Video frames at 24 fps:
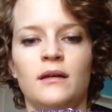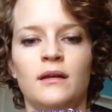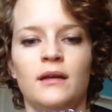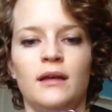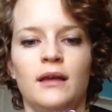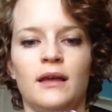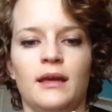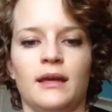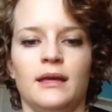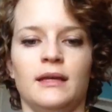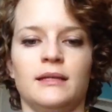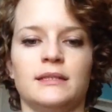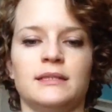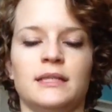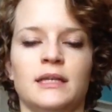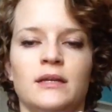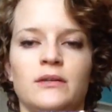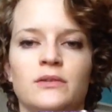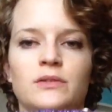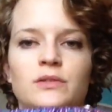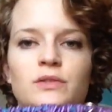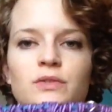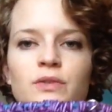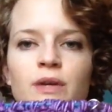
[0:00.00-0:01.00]
a
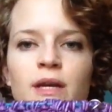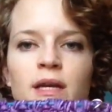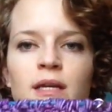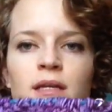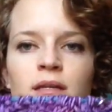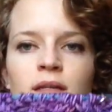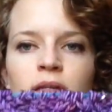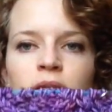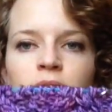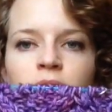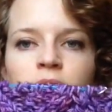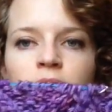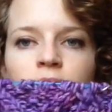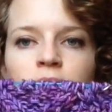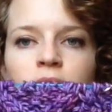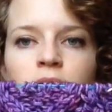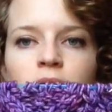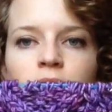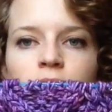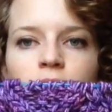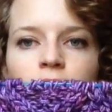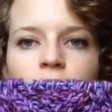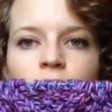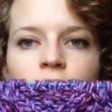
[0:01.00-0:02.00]
single strand
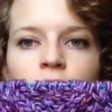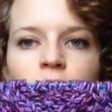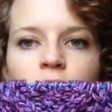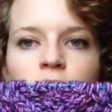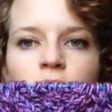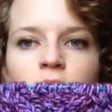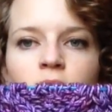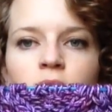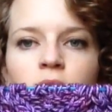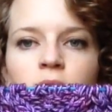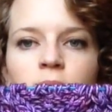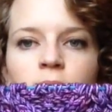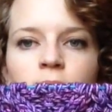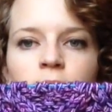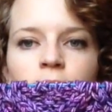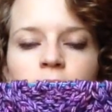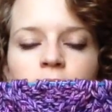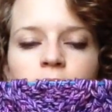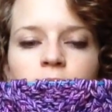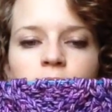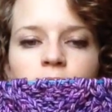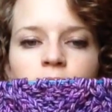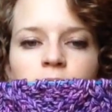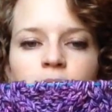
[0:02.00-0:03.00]
of yarn.
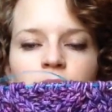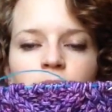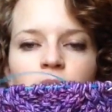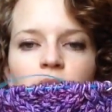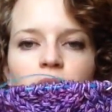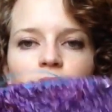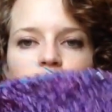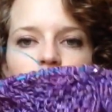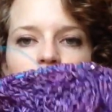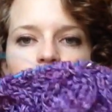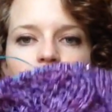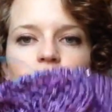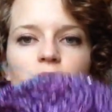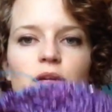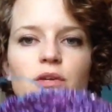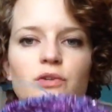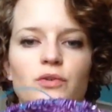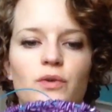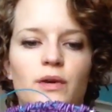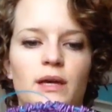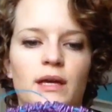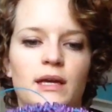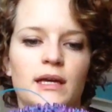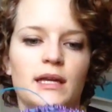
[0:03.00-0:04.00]
And I'm really
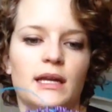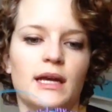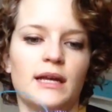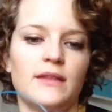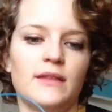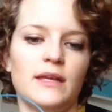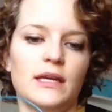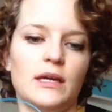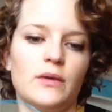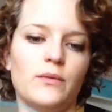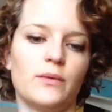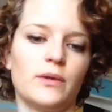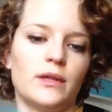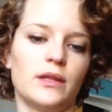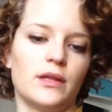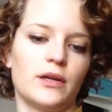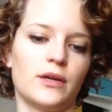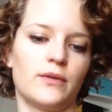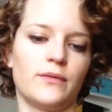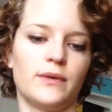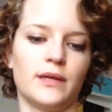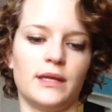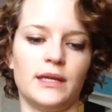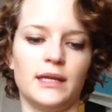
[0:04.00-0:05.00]
enjoying it. I think it will
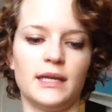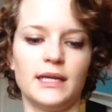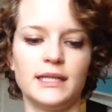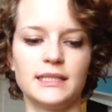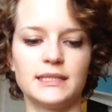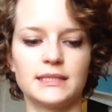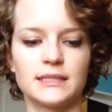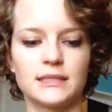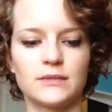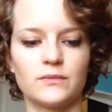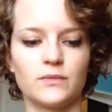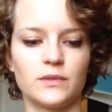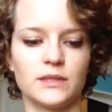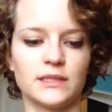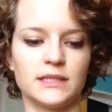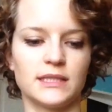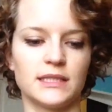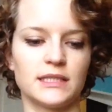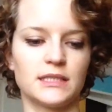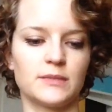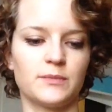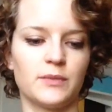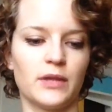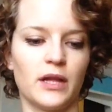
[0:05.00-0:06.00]
look really nice once
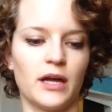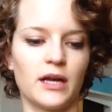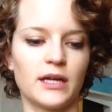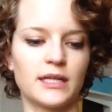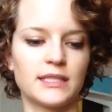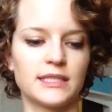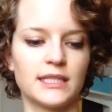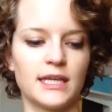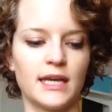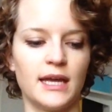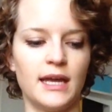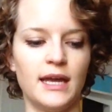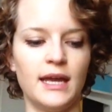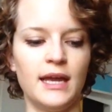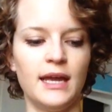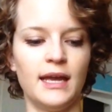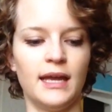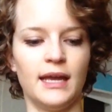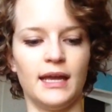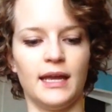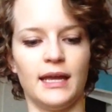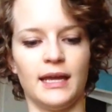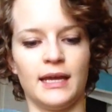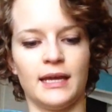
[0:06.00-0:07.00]
it's blocked,
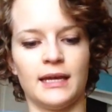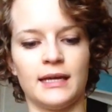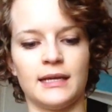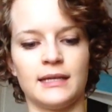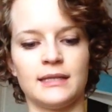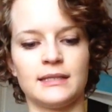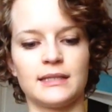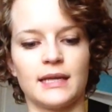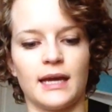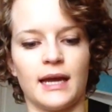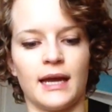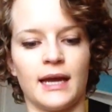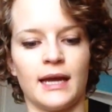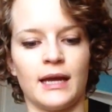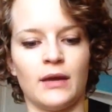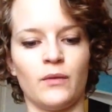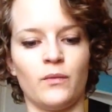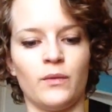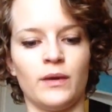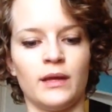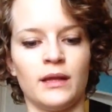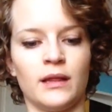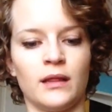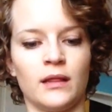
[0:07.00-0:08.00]
and I
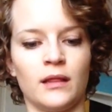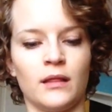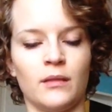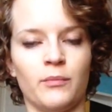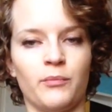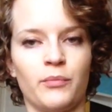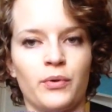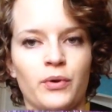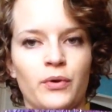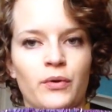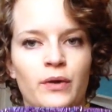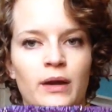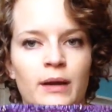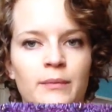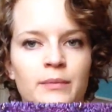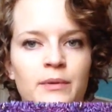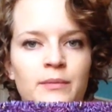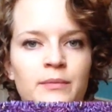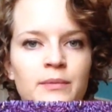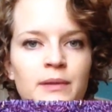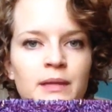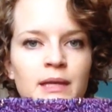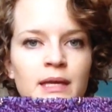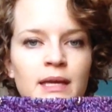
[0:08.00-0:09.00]
will
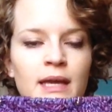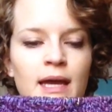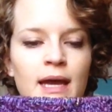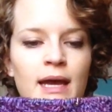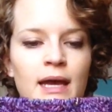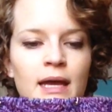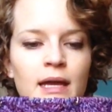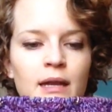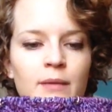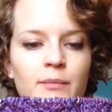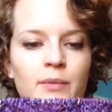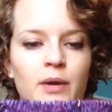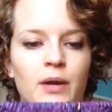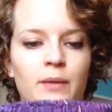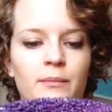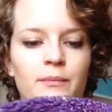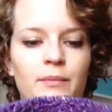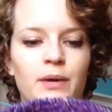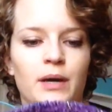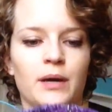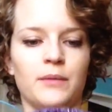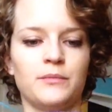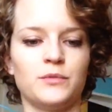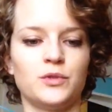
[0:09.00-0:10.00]
probably add a
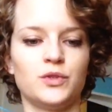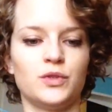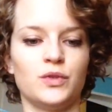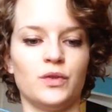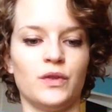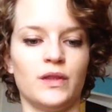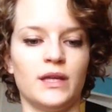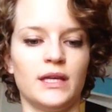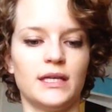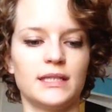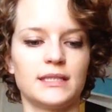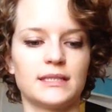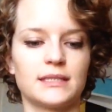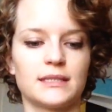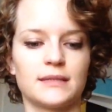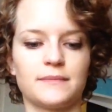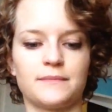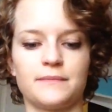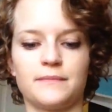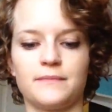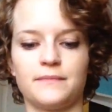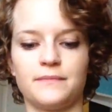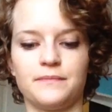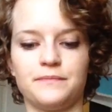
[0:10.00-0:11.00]
pom-pom to this.
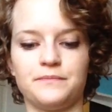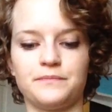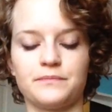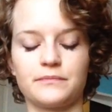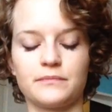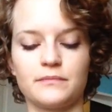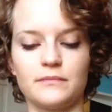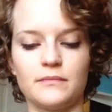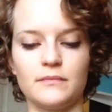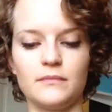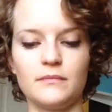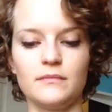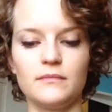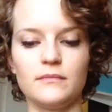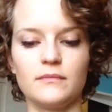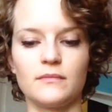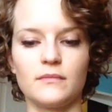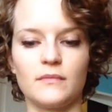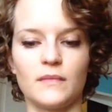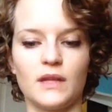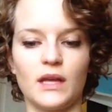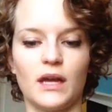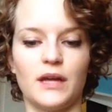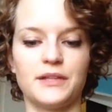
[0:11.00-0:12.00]

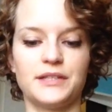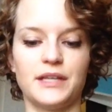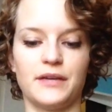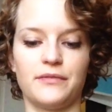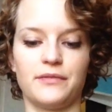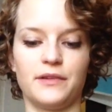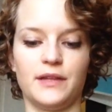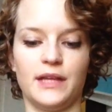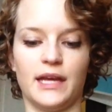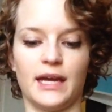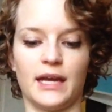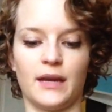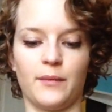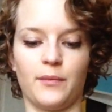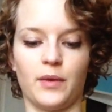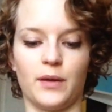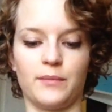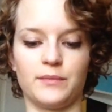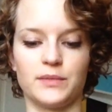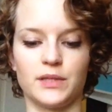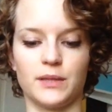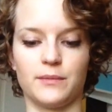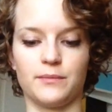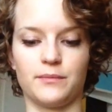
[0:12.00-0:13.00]
I'll definitely add a
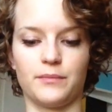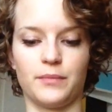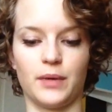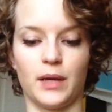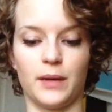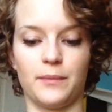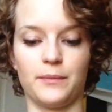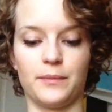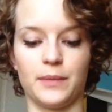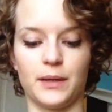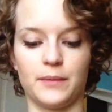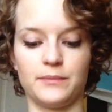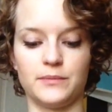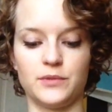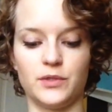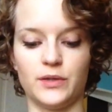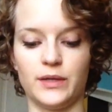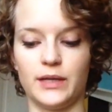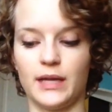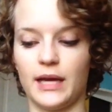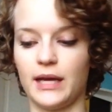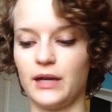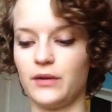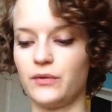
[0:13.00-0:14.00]
pom-pom to
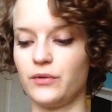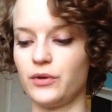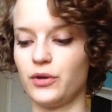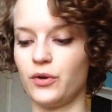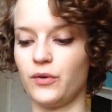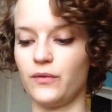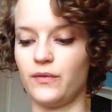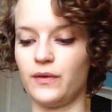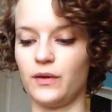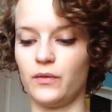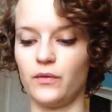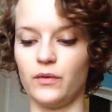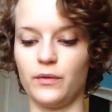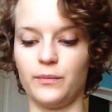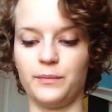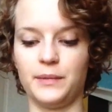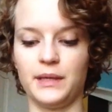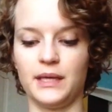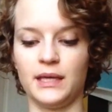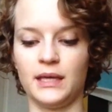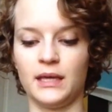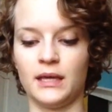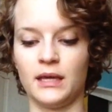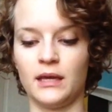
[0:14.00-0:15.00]
it. I don't know if it will
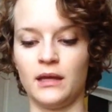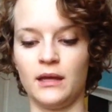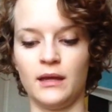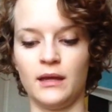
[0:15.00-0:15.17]
be